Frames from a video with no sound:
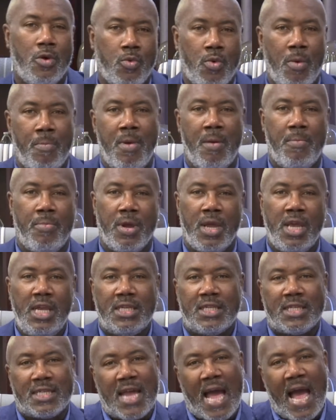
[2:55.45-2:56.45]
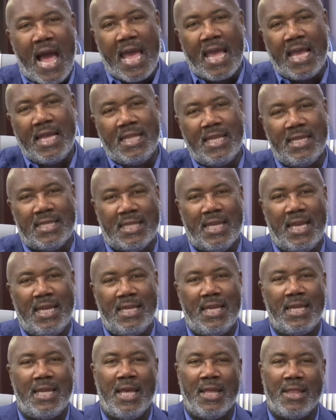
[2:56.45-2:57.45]
Remember, he's tying this
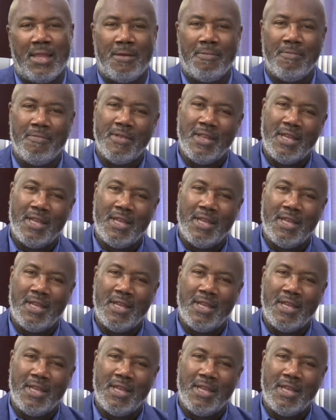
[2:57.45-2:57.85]
thing together.